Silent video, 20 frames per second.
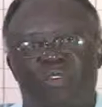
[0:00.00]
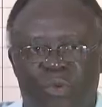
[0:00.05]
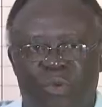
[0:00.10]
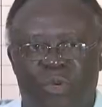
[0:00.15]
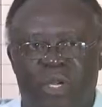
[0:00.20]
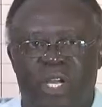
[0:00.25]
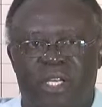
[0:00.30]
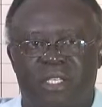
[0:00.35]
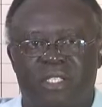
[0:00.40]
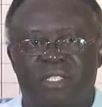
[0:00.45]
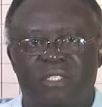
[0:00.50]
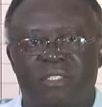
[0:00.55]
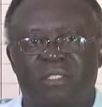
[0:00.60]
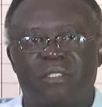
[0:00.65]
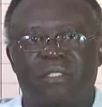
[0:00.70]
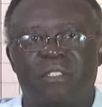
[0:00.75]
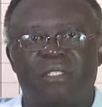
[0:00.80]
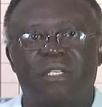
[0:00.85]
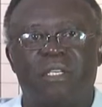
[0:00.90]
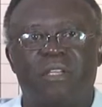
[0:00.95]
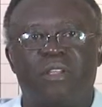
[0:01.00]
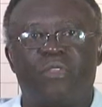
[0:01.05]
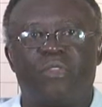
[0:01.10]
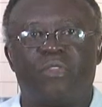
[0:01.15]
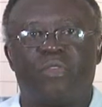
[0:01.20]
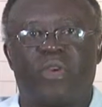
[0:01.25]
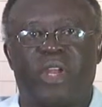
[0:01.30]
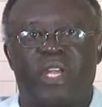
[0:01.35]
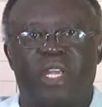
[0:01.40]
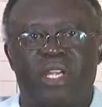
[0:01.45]
look at
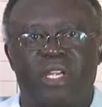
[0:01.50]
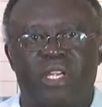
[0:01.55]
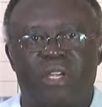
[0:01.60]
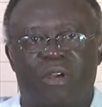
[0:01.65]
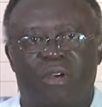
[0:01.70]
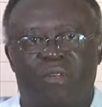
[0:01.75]
3